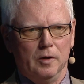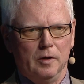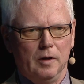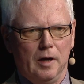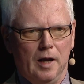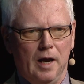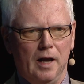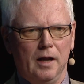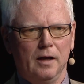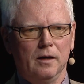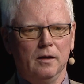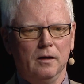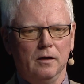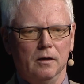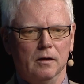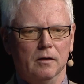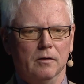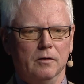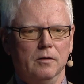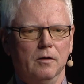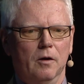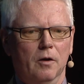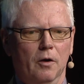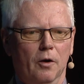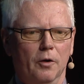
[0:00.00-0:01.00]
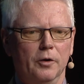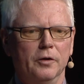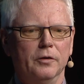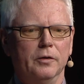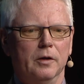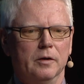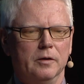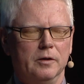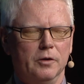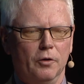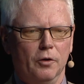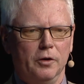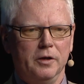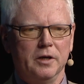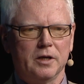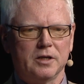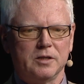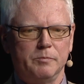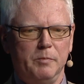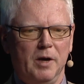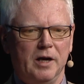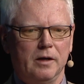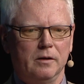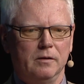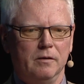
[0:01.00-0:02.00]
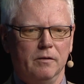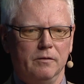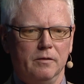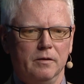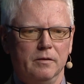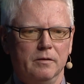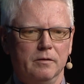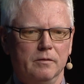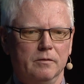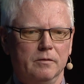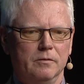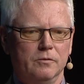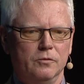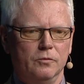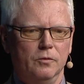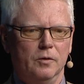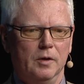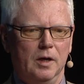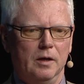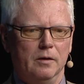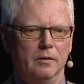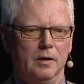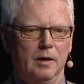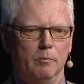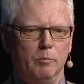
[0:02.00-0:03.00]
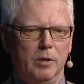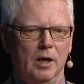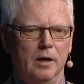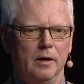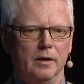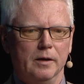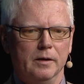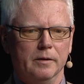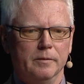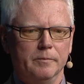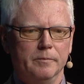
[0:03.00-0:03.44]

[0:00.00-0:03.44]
handle the unexpected, to apply?